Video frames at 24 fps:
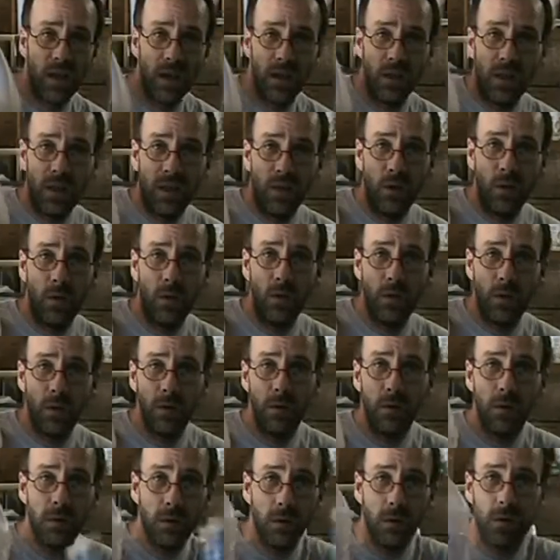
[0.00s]
white glue,
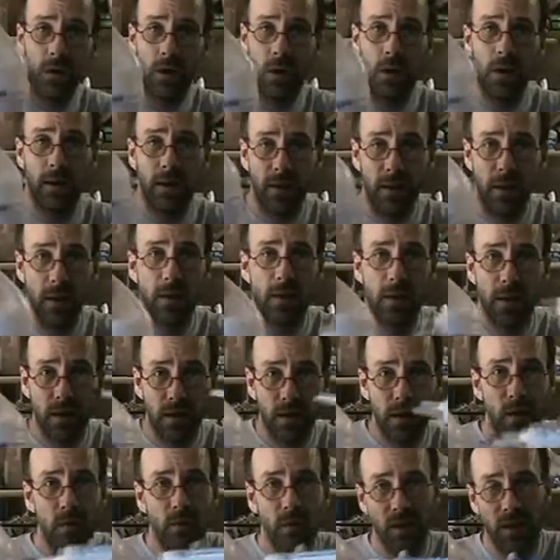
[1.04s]
okay, and
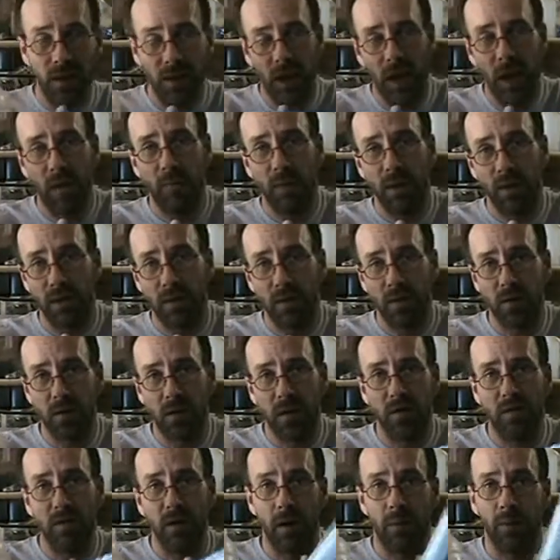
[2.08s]
because otherwise you can't mix
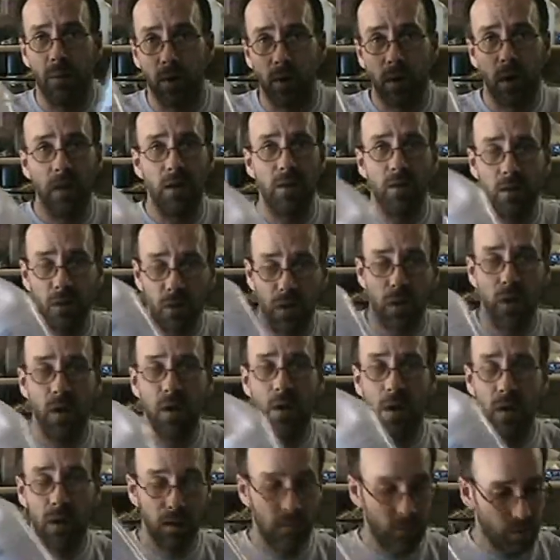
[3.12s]
this stuff up, okay. So
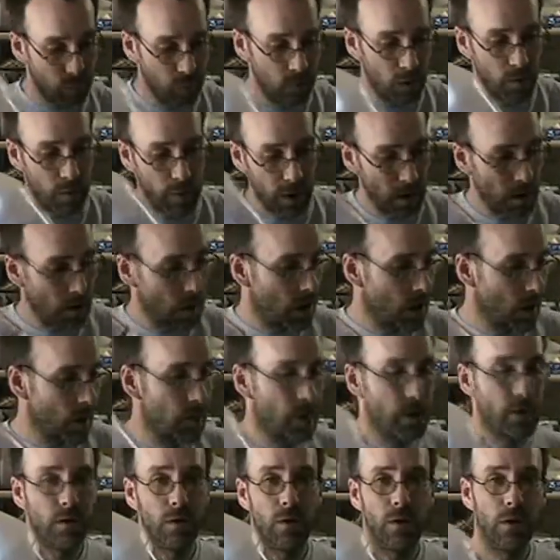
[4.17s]
depending on
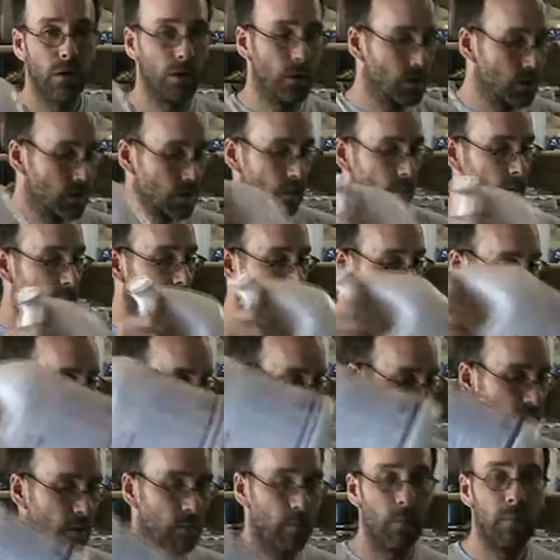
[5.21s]
how much you're going to use, I'm going to
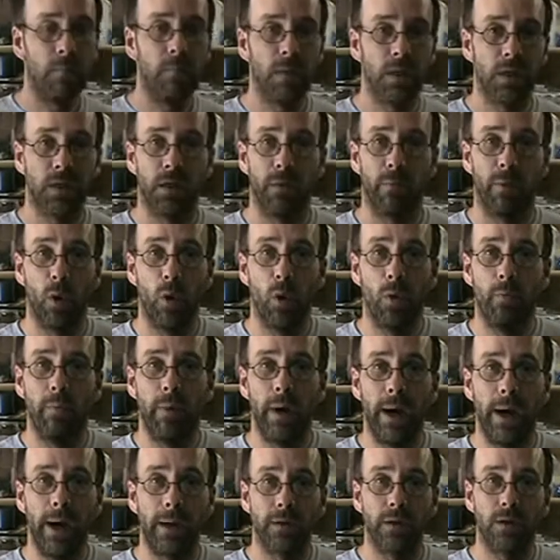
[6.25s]
mix up a
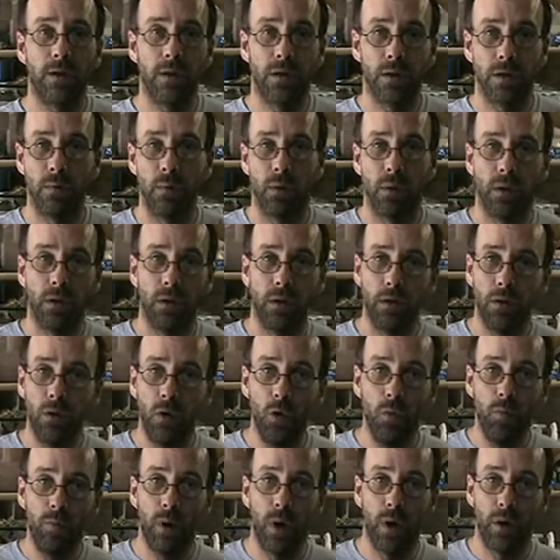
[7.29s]
whole batch because I'm going to
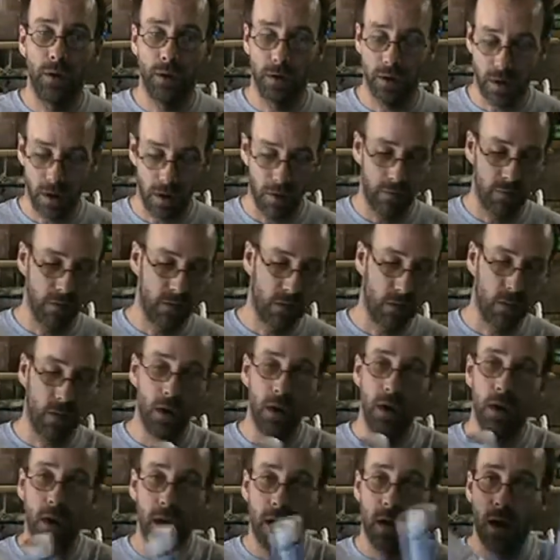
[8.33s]
goop all this stuff.
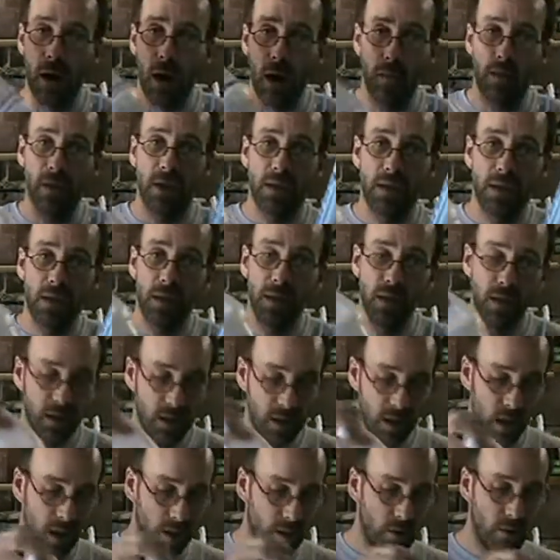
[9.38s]
So I mix
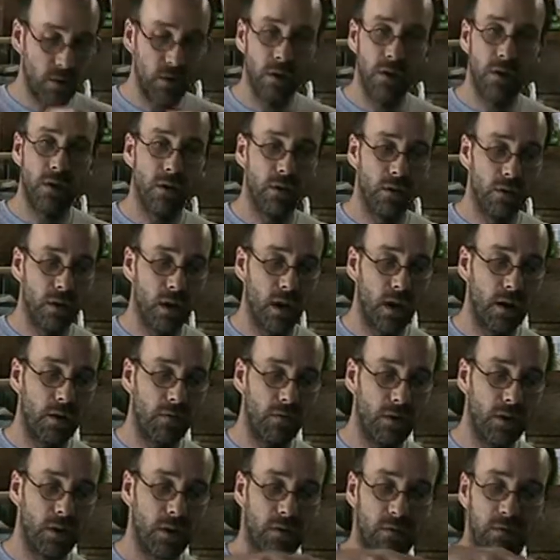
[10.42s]
these together into
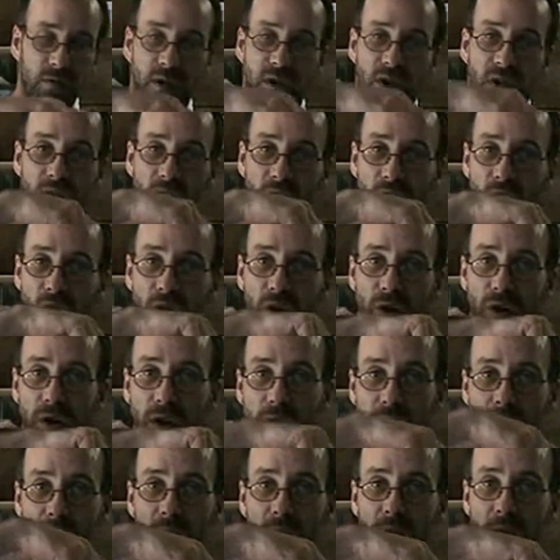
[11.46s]
kind of a
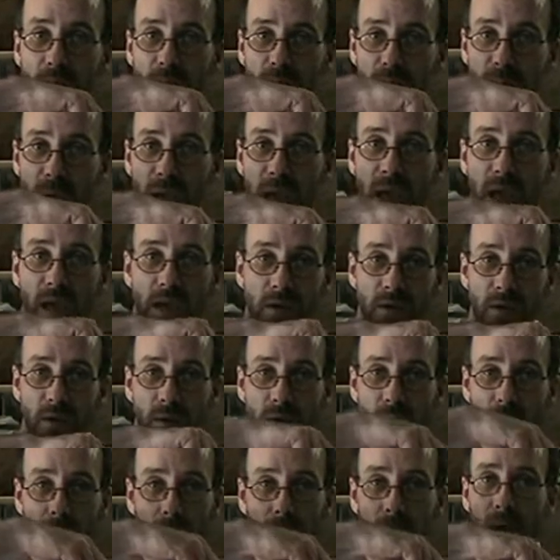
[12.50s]
slurry type
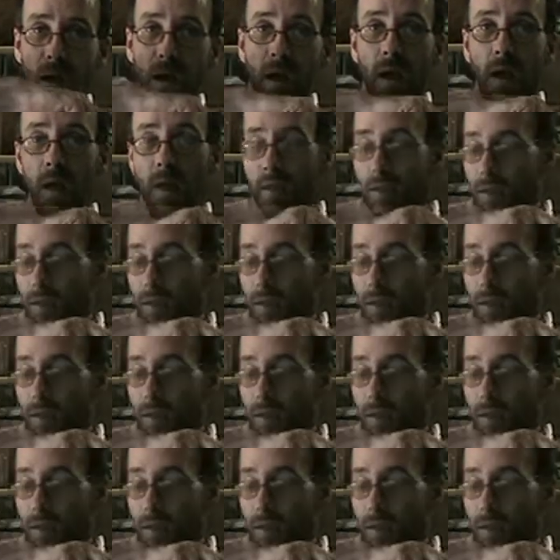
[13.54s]
paste, okay?